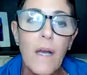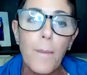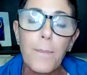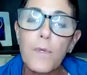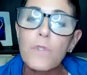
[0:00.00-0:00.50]

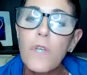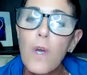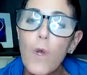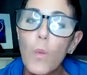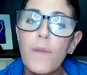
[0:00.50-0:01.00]
coupled
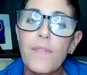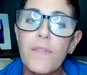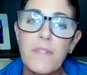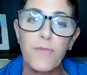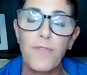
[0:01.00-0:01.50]
with the
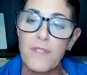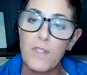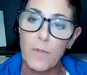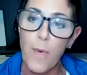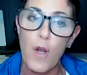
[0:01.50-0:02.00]
Defense
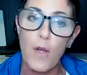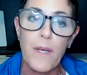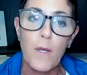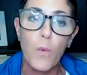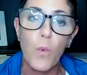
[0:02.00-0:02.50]
Department,